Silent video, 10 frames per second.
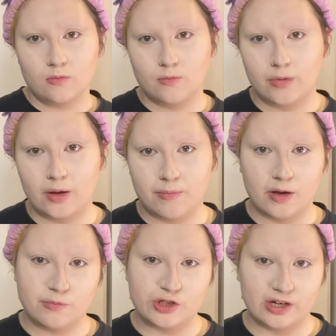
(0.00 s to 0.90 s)
Bam
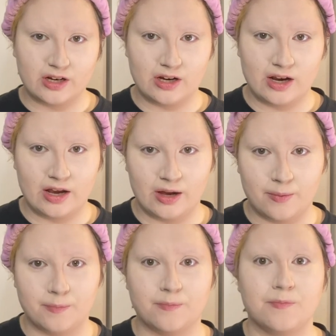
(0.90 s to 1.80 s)
Bam Chicken and
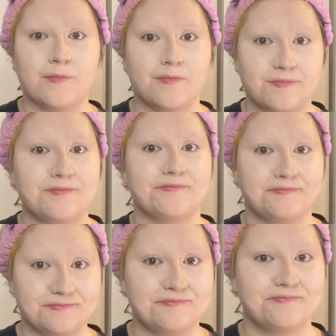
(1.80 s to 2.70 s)
Ham.
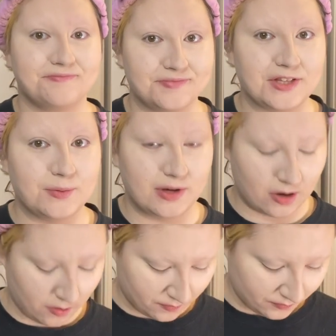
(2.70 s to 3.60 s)
There we
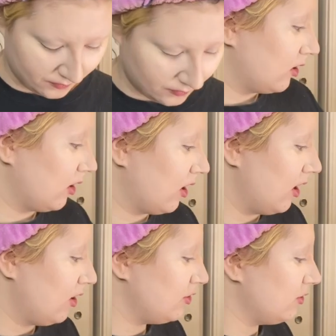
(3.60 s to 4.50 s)
go.
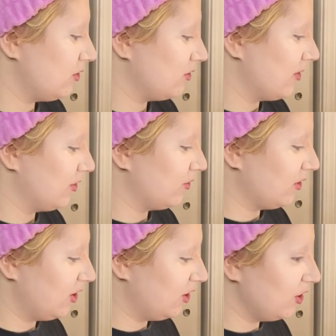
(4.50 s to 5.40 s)
I also just went through
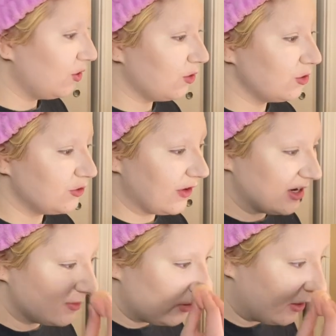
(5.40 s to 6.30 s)
a huge phase
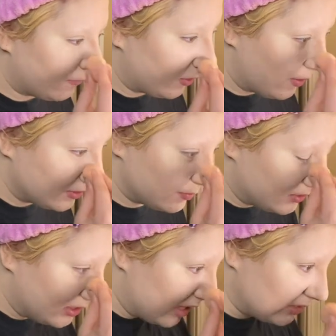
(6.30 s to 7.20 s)
in my life where I was
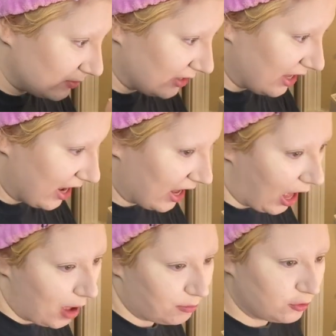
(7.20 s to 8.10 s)
obsessed with like
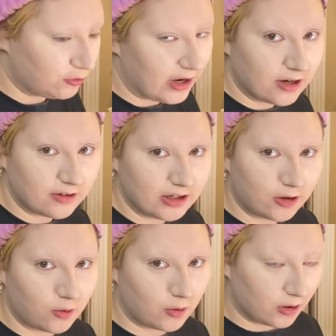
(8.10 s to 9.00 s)
prairie
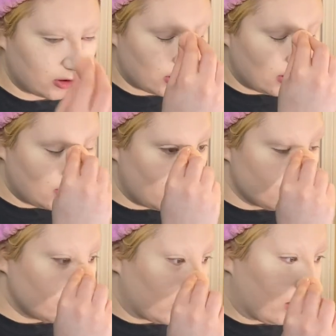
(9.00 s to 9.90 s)
core
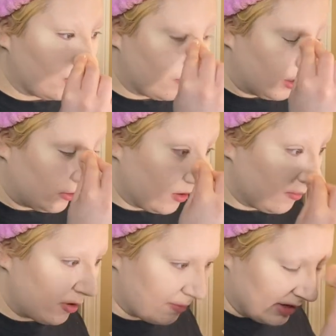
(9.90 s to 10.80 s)
and my
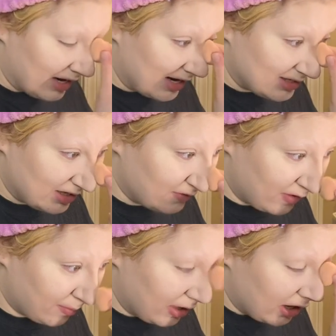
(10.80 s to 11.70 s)
grandma, my dad's side of the
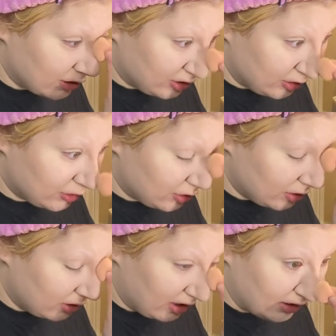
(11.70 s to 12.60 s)
family actually
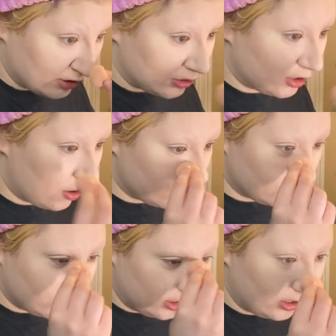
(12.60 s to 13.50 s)
like to sew so
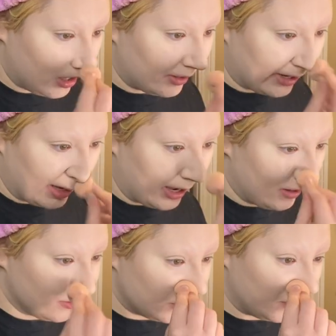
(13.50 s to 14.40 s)
she had like
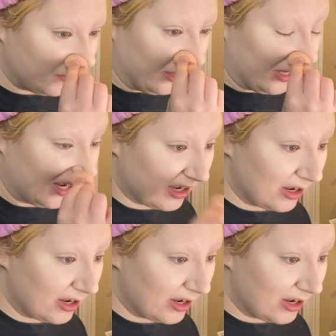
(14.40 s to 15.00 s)
hands on me like